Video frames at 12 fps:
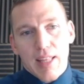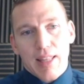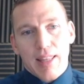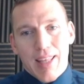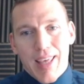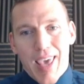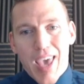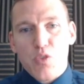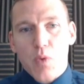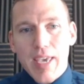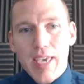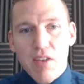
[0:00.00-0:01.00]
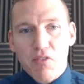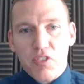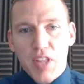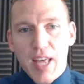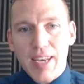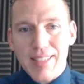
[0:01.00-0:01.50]
The SYN
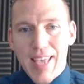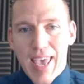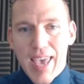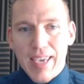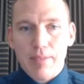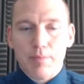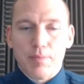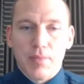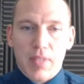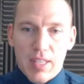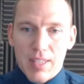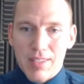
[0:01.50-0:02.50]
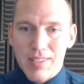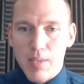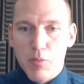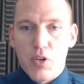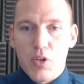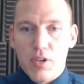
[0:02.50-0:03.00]
flood attack,
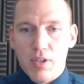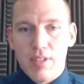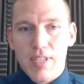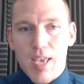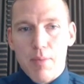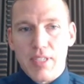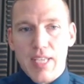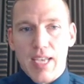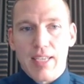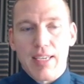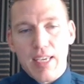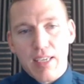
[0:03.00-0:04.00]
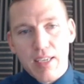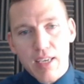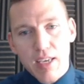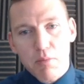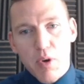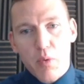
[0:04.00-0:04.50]
similar type of technique
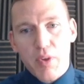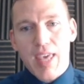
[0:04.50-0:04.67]
but with